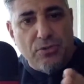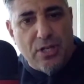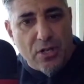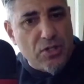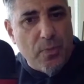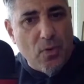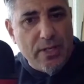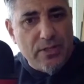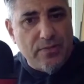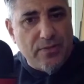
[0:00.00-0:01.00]
touch
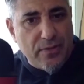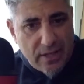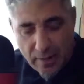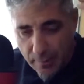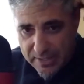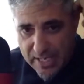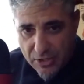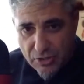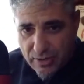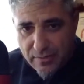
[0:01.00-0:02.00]
points for a
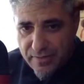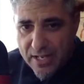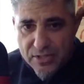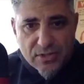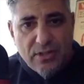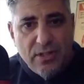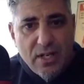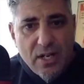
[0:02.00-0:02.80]
potential investor